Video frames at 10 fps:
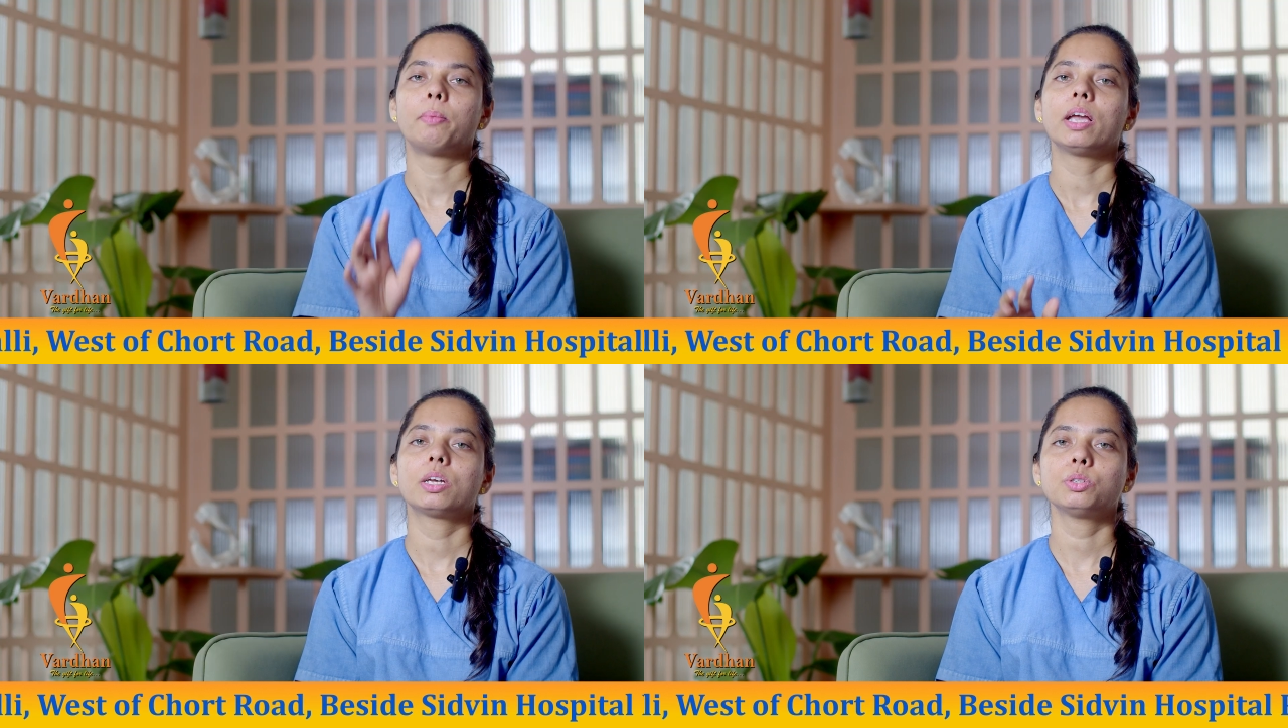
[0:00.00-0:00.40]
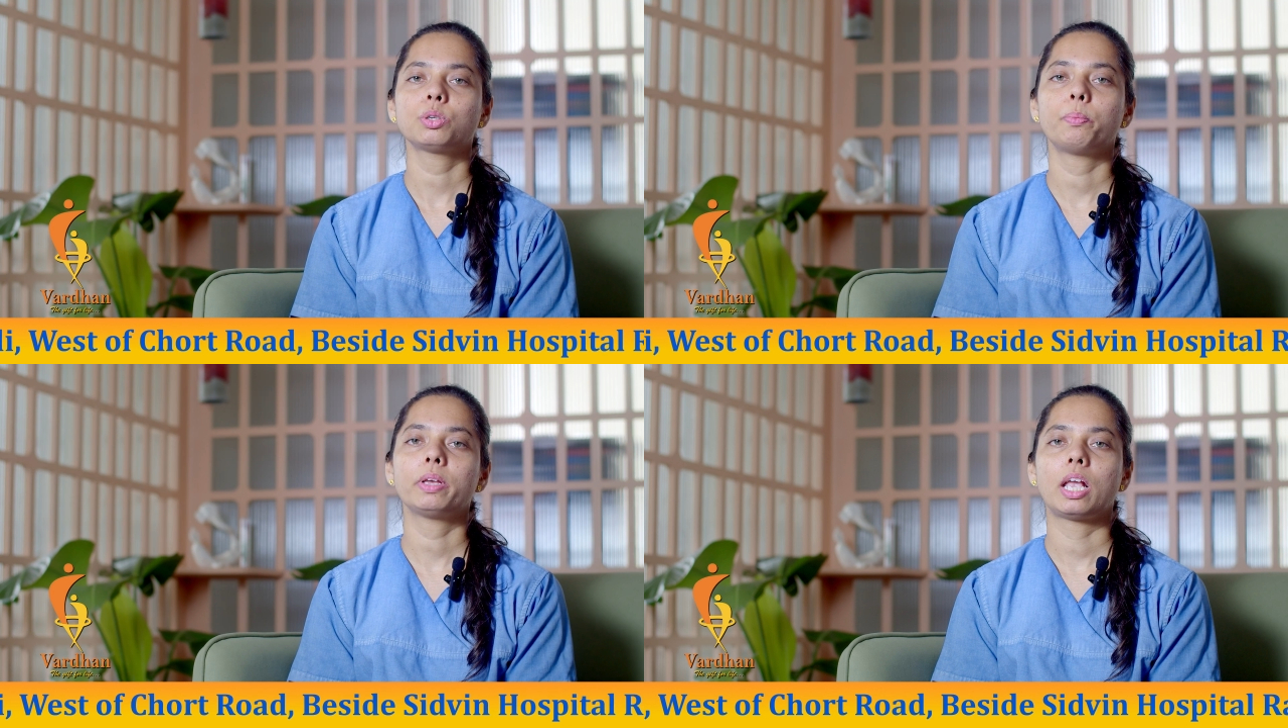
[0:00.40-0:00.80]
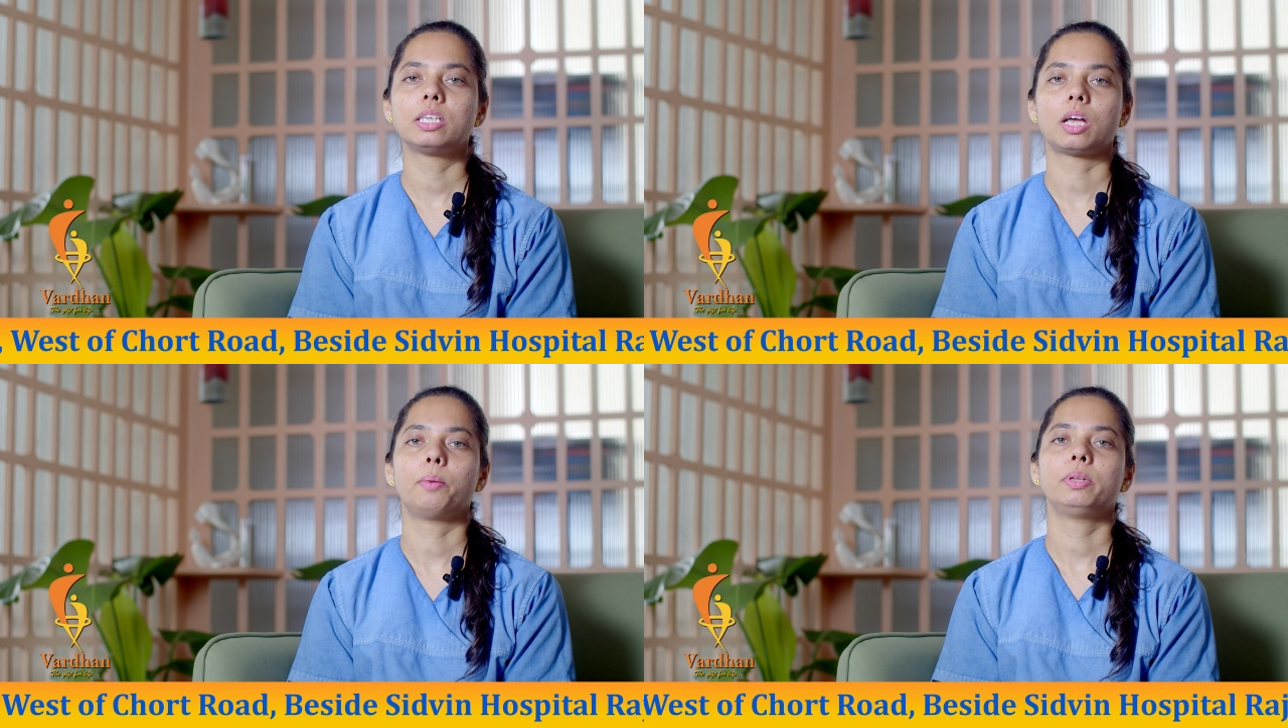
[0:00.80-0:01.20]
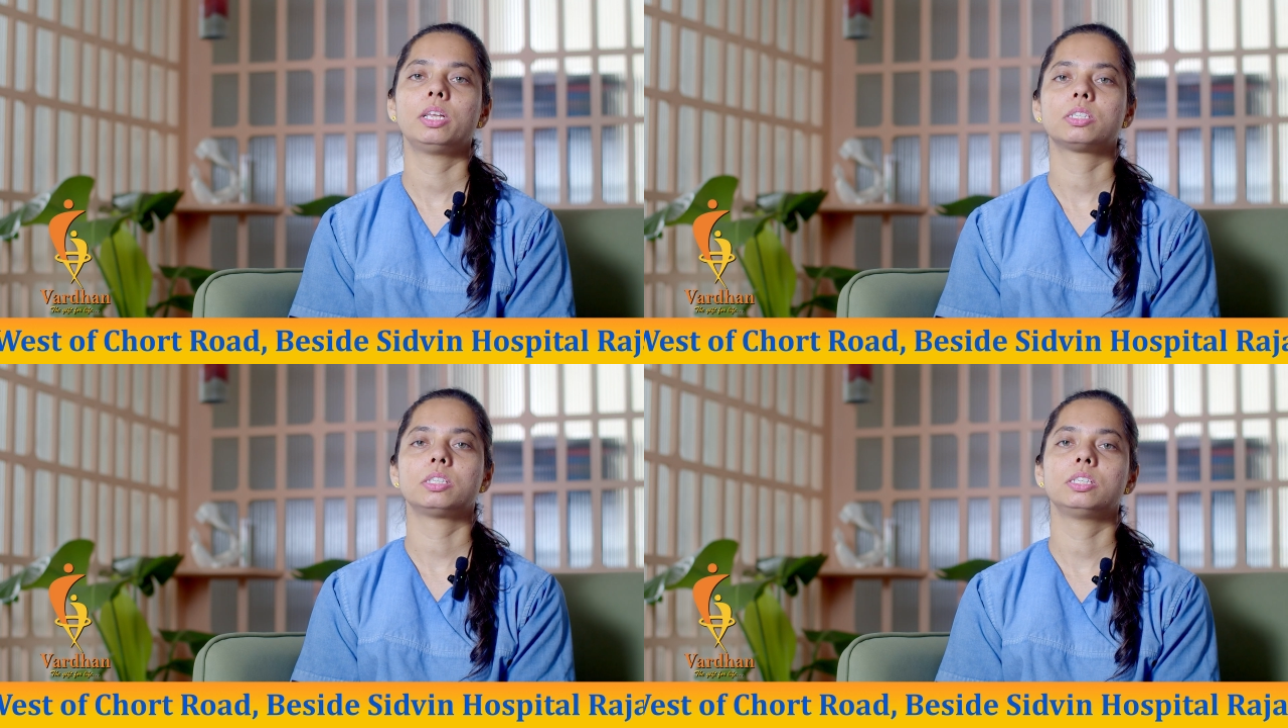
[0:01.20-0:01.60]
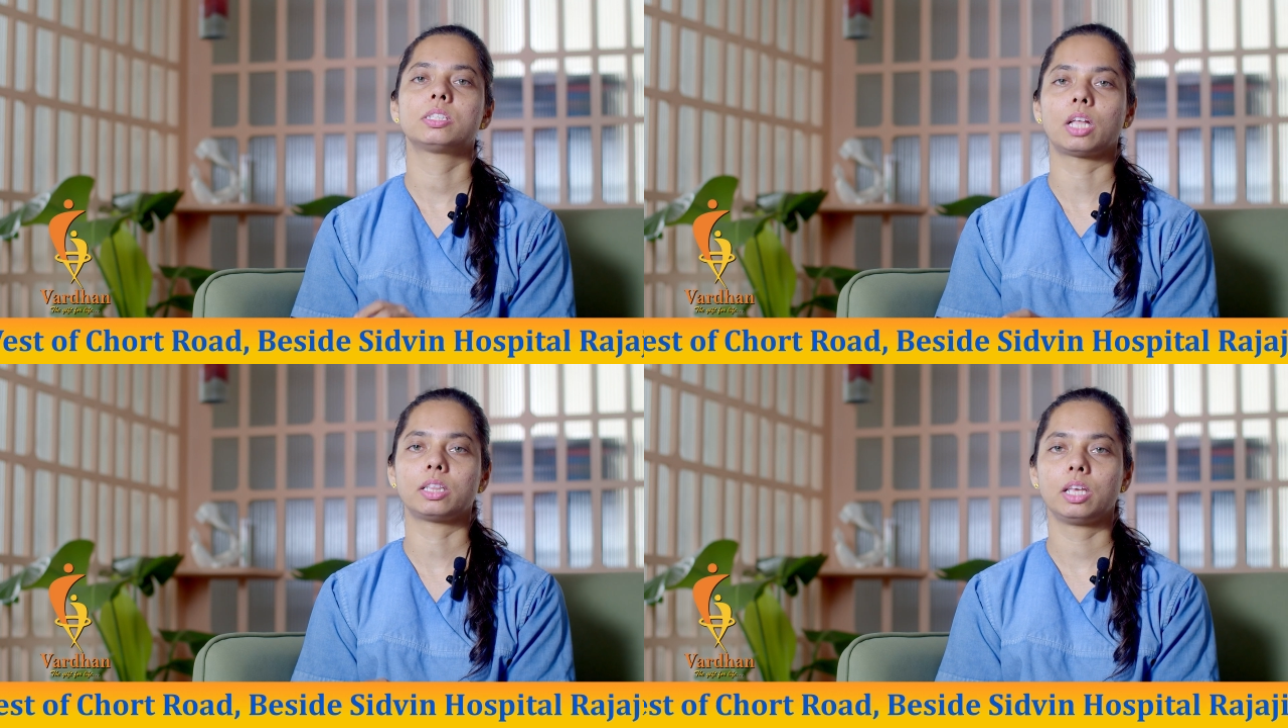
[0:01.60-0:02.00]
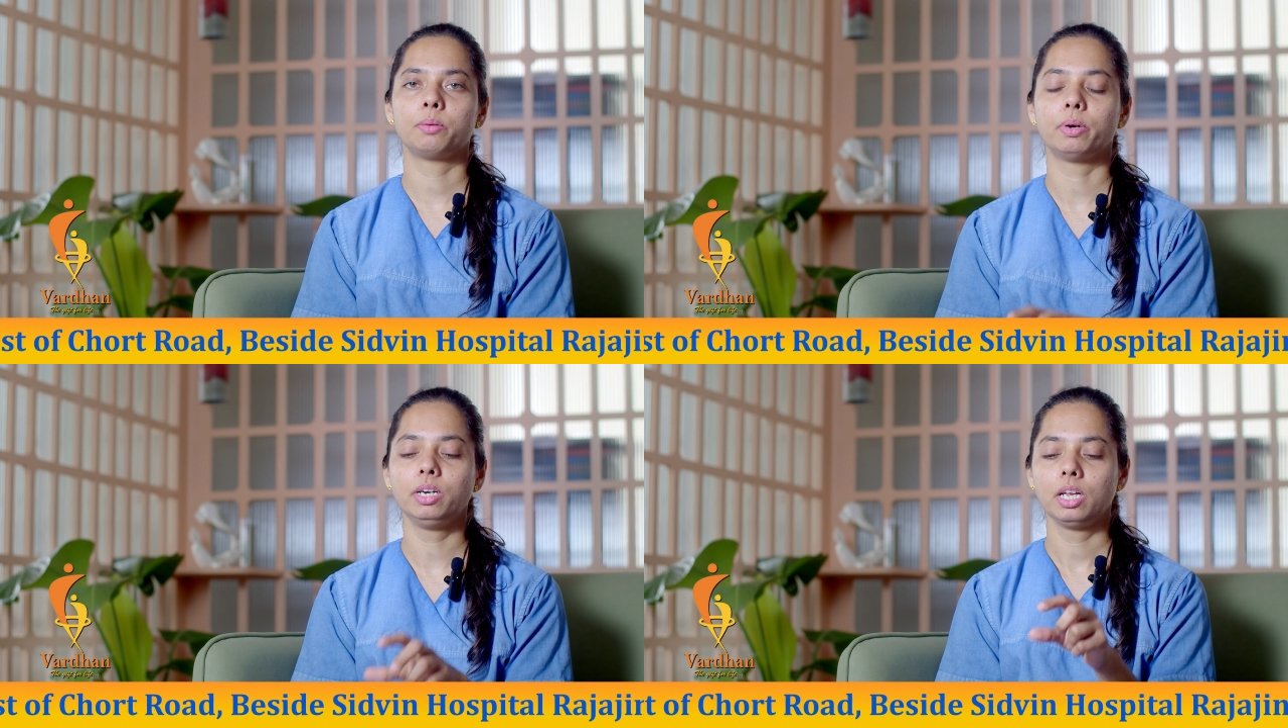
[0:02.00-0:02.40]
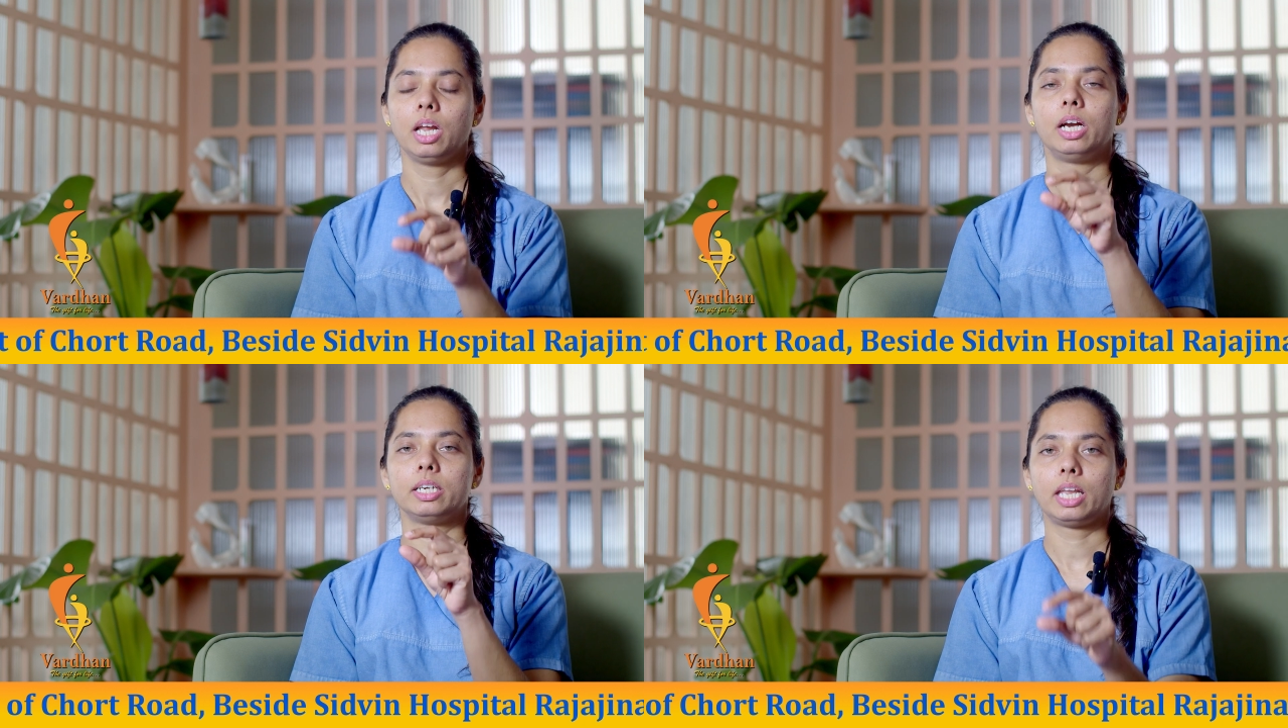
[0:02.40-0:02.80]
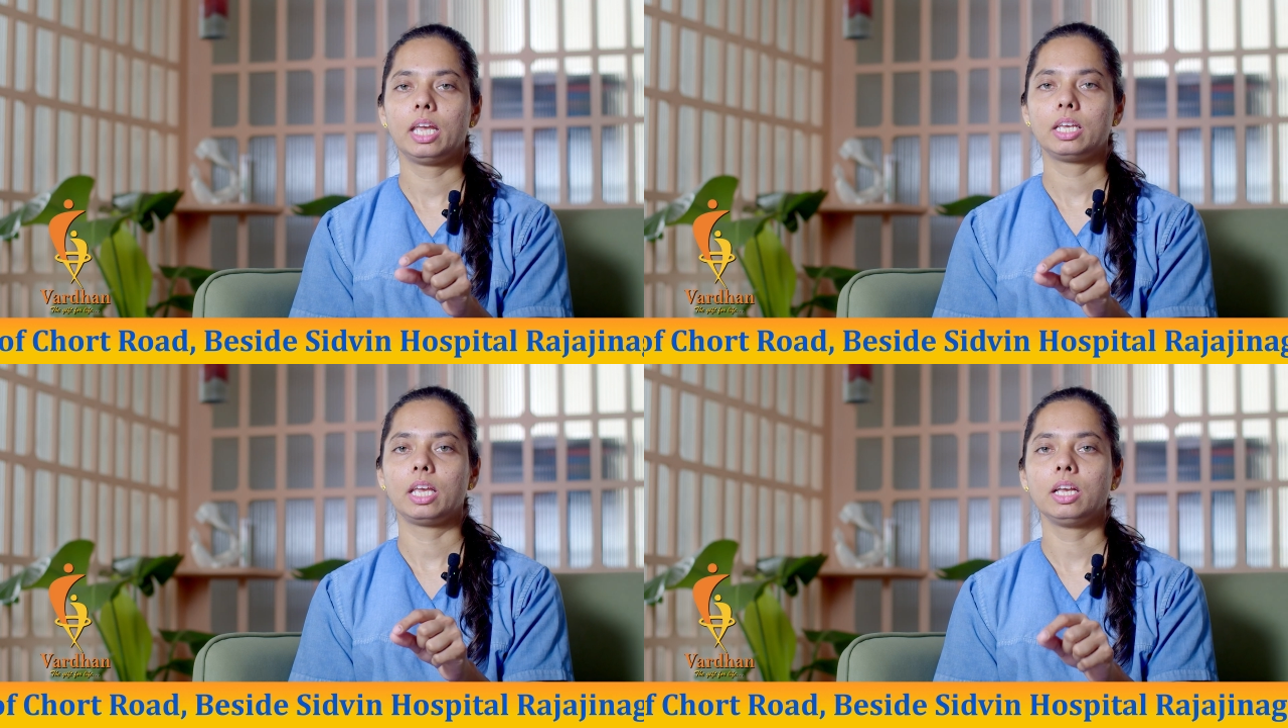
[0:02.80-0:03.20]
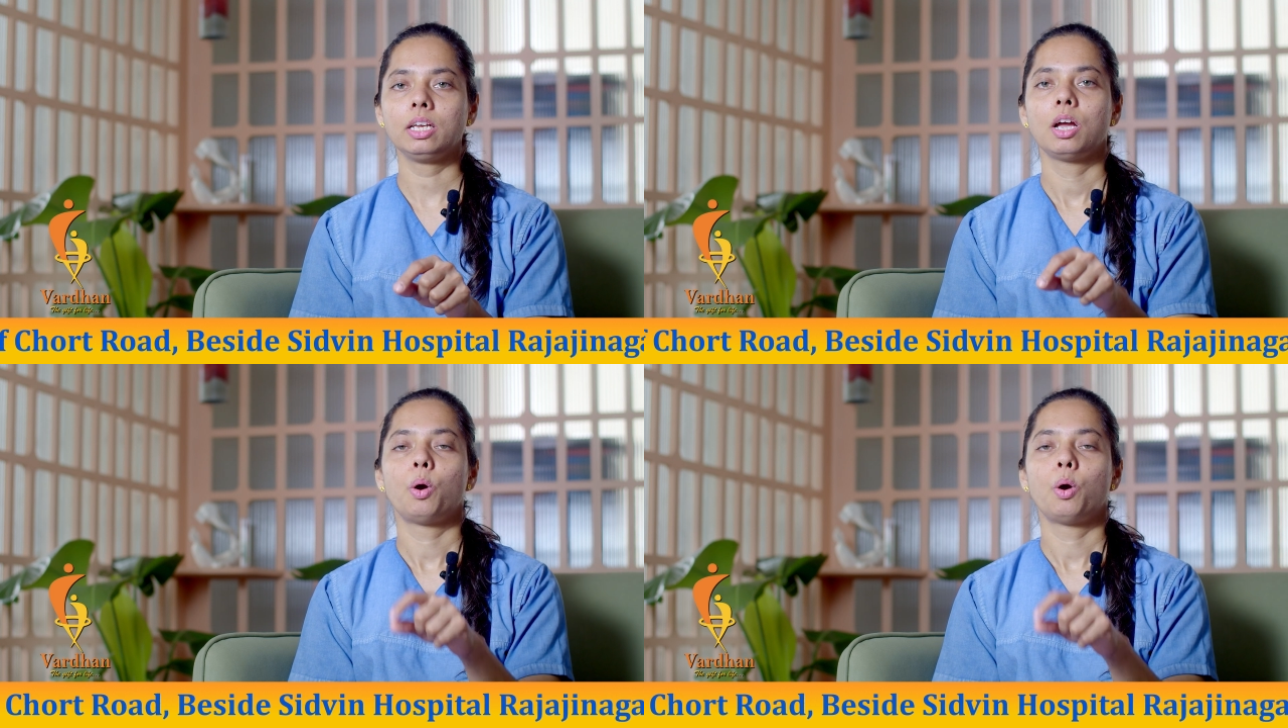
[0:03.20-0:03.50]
Microscopic examination is nothing but taking